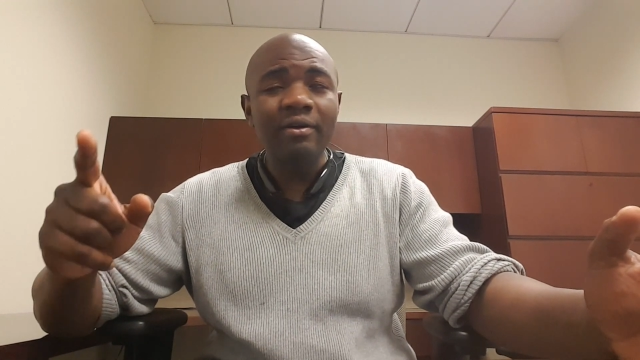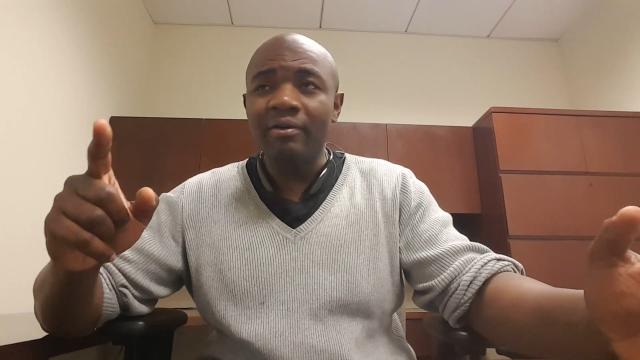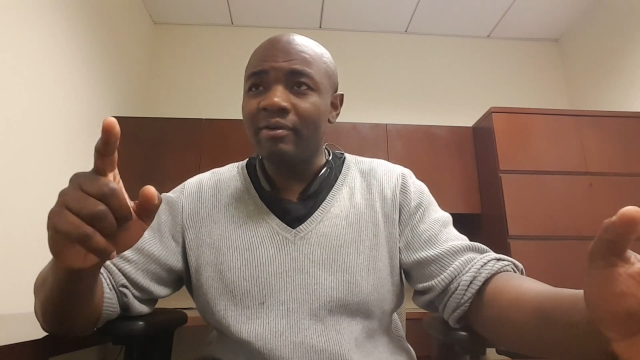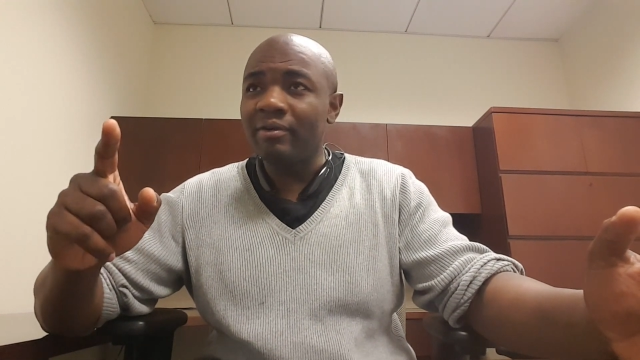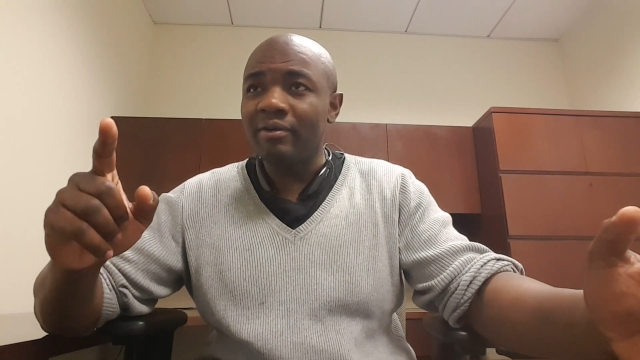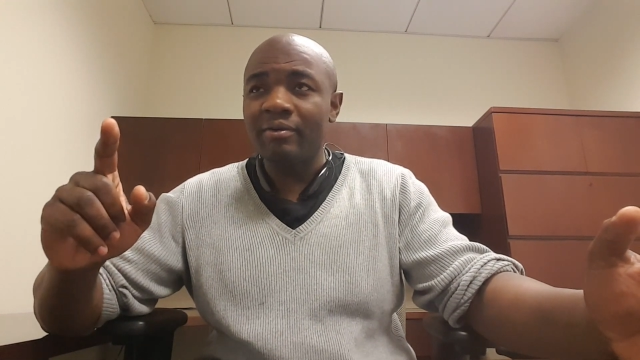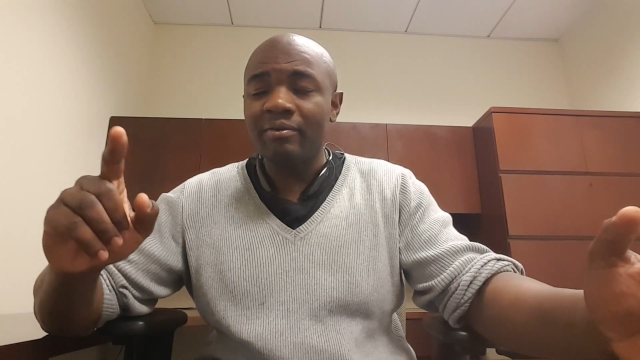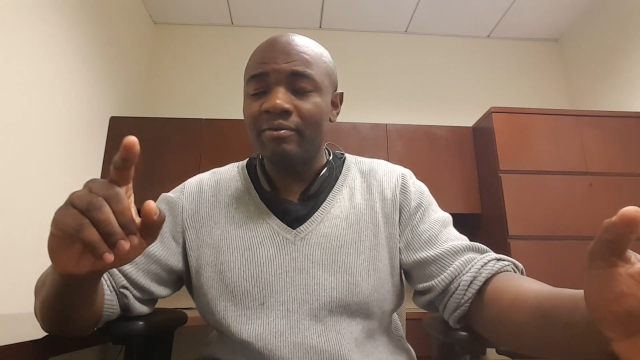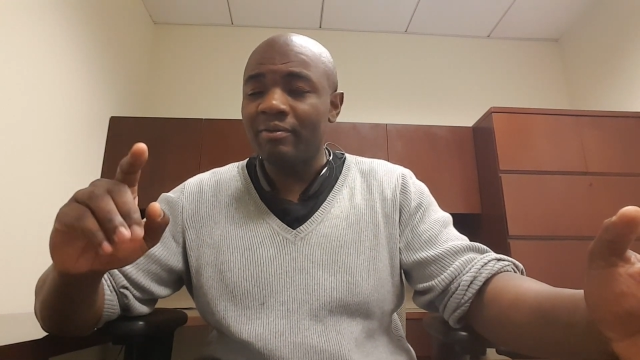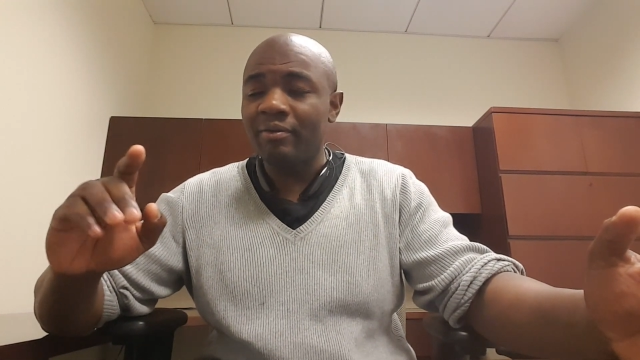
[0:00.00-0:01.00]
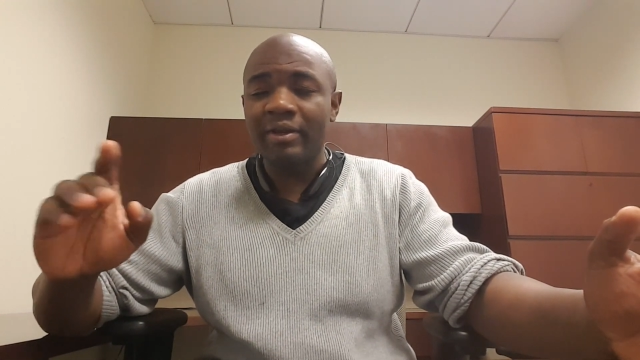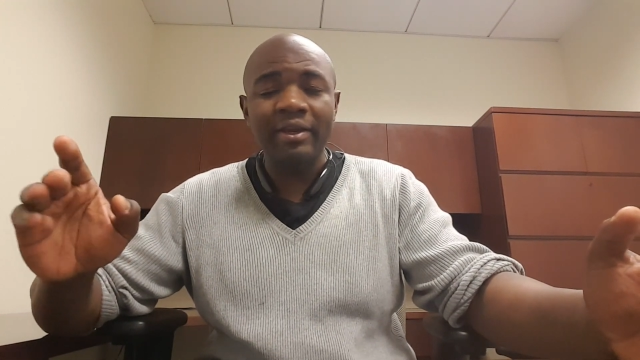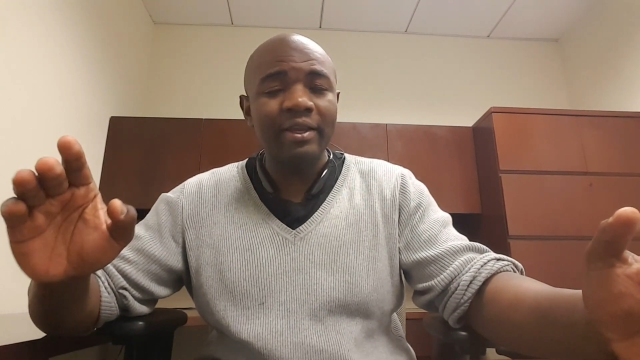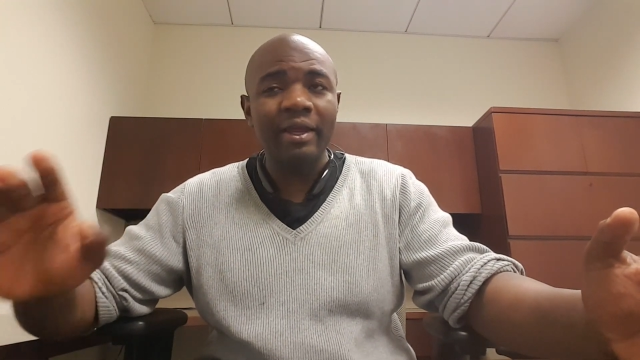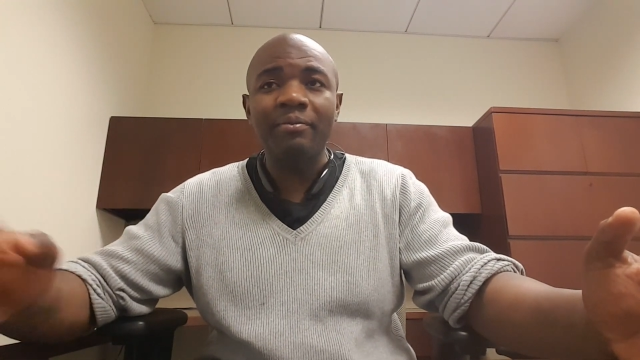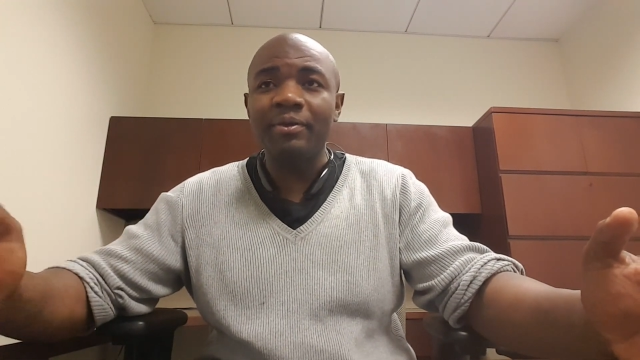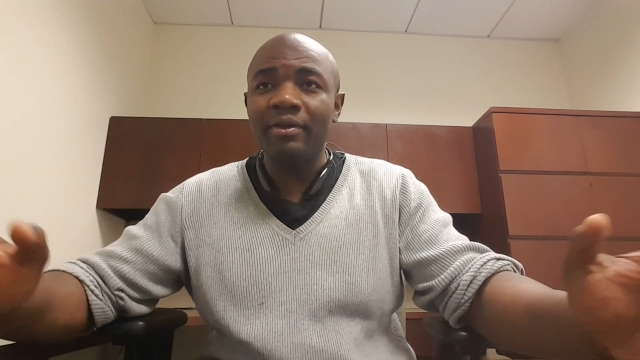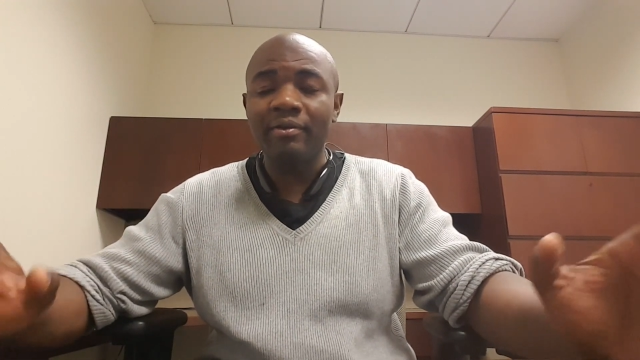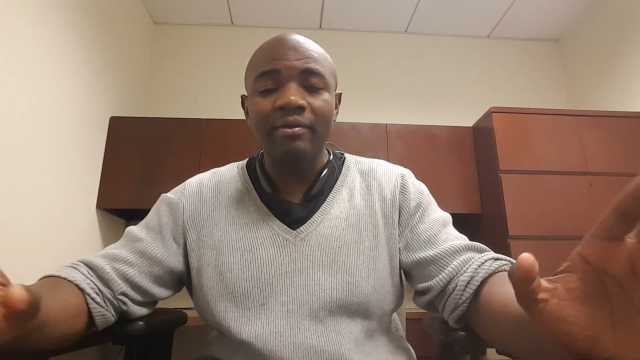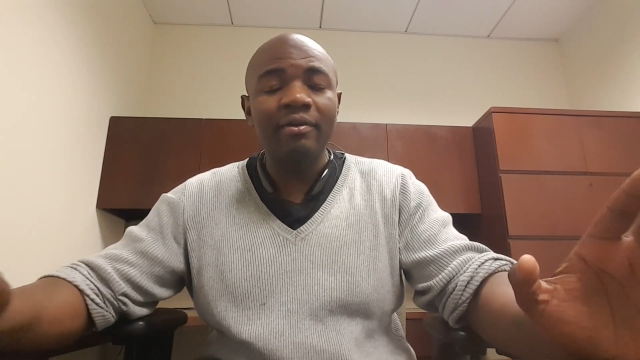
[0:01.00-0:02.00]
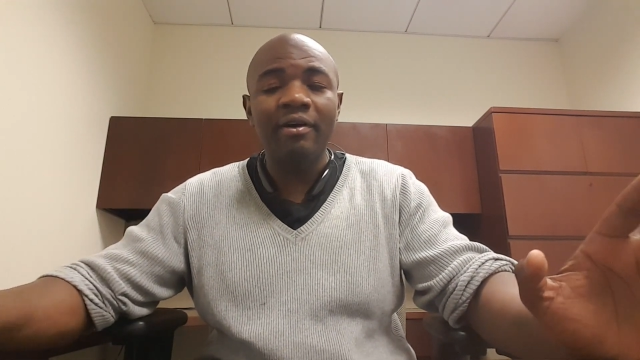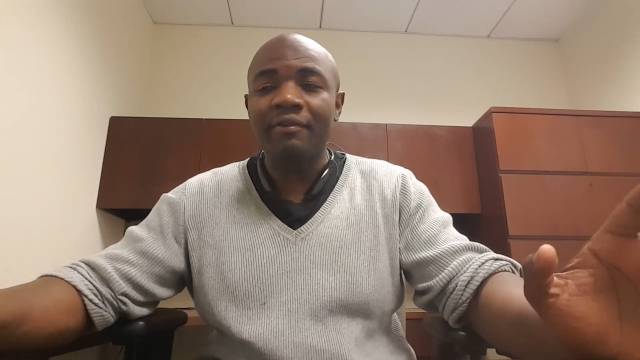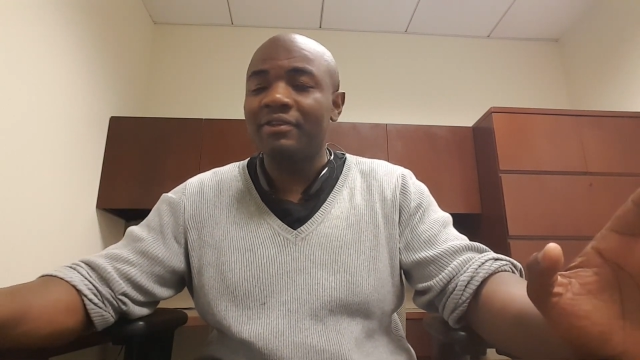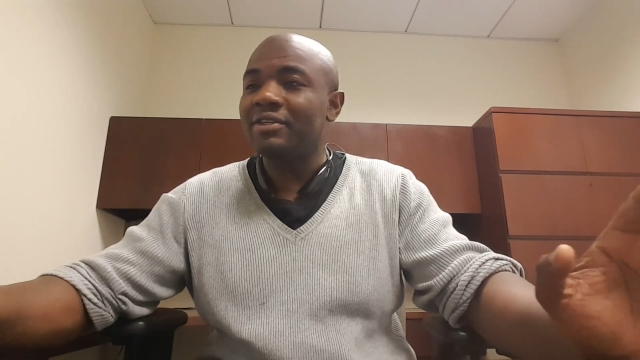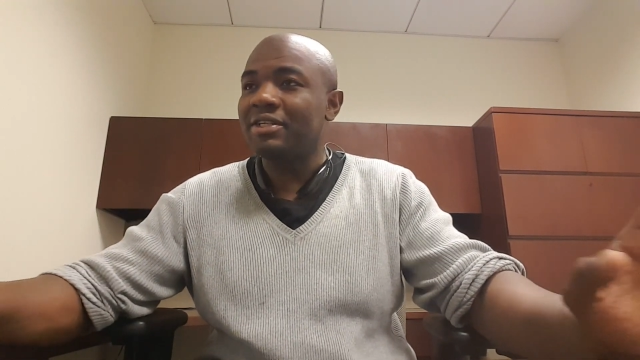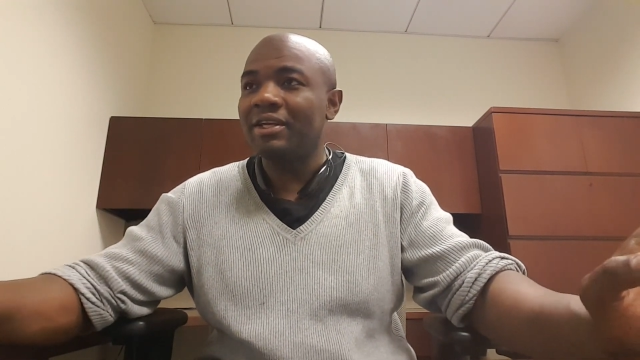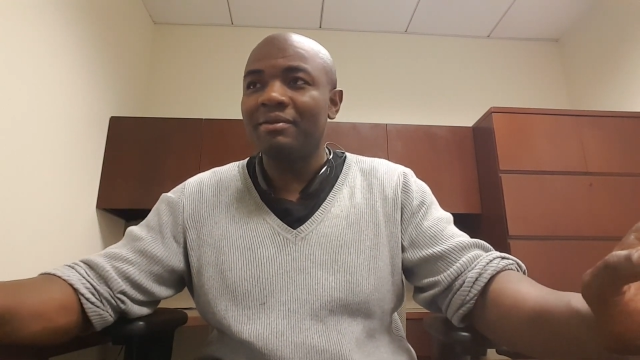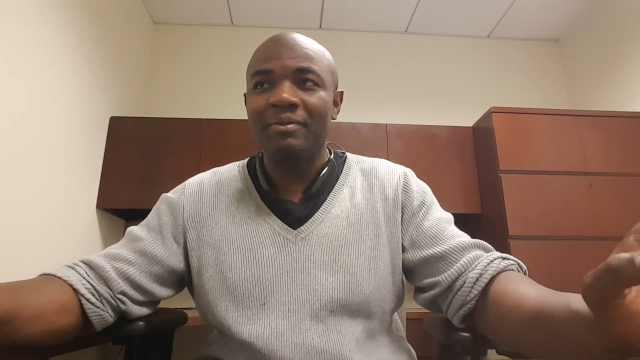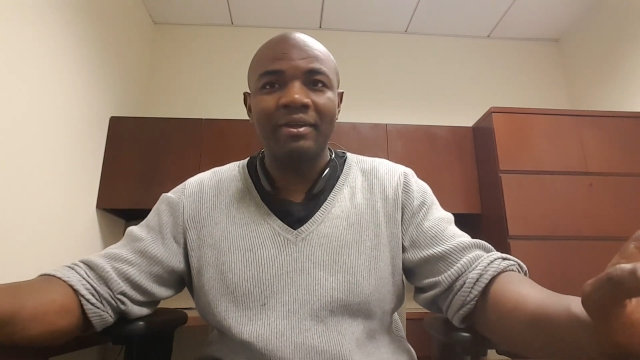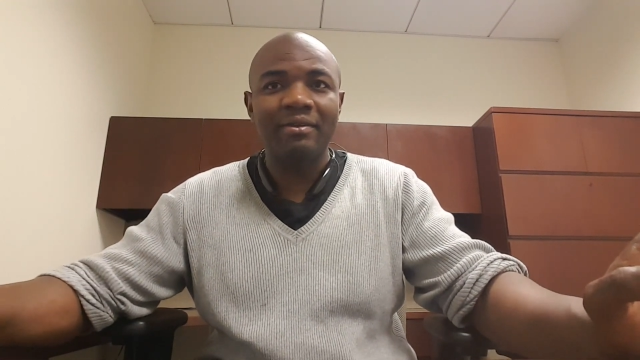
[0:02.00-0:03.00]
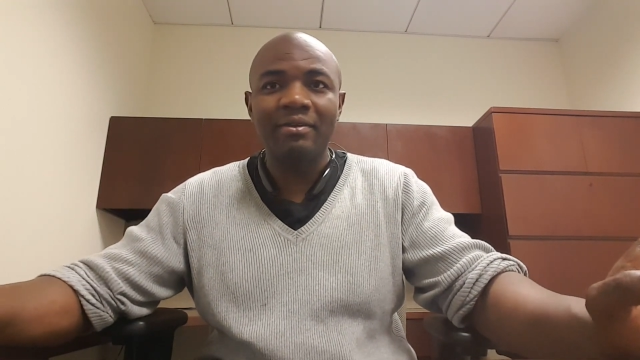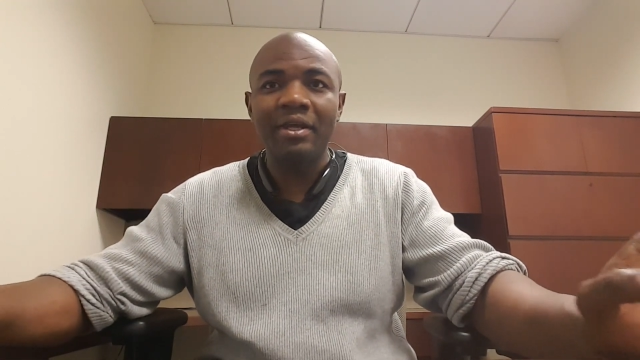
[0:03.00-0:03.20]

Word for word: or whatnot. That'd be off the chain, man.